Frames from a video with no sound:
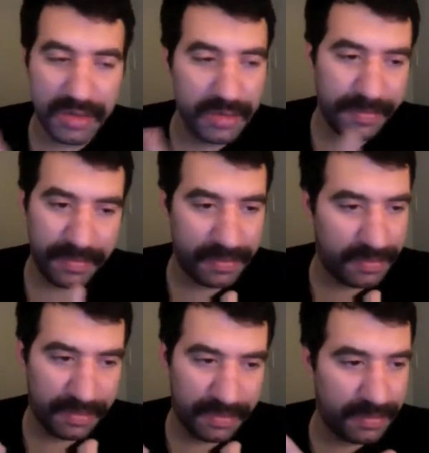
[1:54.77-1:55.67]
you
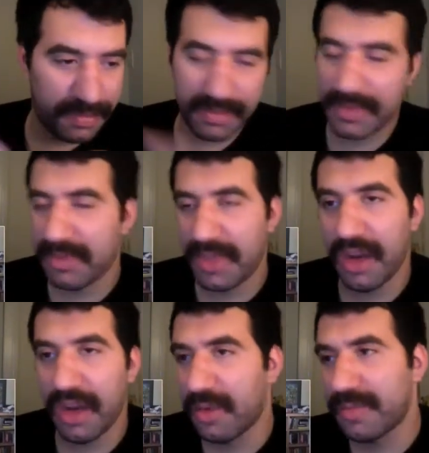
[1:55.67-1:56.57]
know, uh,
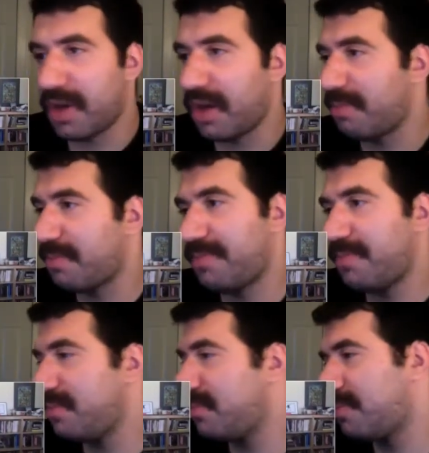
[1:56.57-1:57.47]
punk
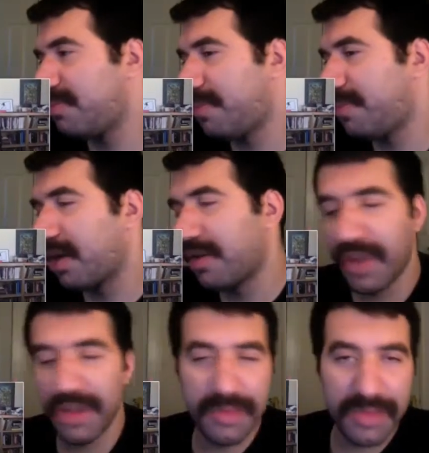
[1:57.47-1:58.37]
films to
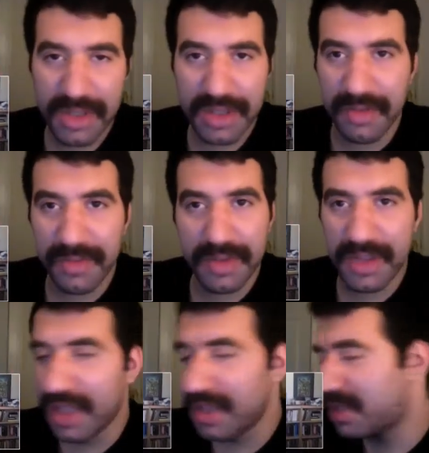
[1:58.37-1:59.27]
silent
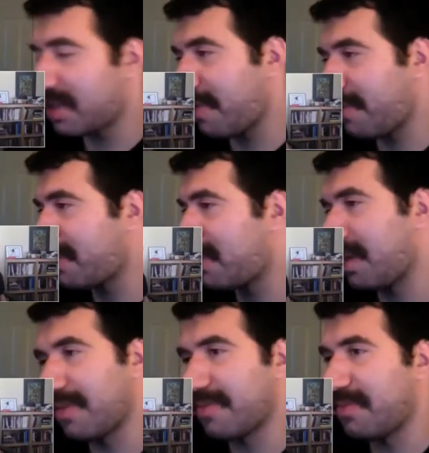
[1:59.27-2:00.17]
stuff to
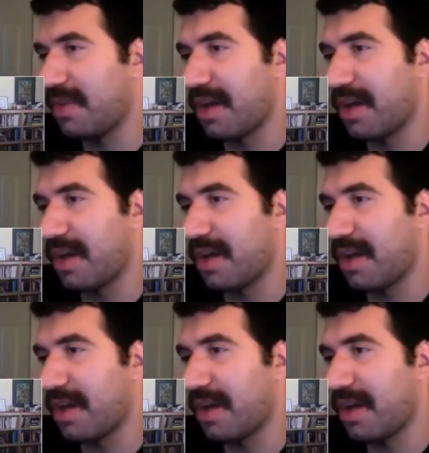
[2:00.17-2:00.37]
uh,